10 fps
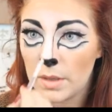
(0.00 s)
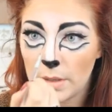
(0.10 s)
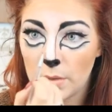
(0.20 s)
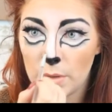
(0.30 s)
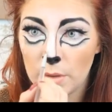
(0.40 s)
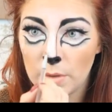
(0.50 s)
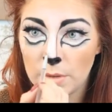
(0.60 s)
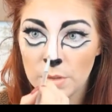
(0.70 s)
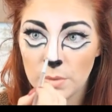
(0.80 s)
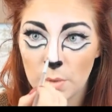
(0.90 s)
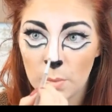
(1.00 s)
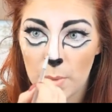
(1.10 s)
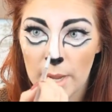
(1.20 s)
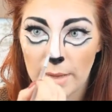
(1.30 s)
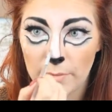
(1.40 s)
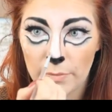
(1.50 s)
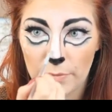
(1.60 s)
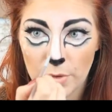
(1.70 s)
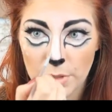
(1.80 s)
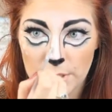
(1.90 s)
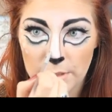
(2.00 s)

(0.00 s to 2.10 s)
And you can do the white first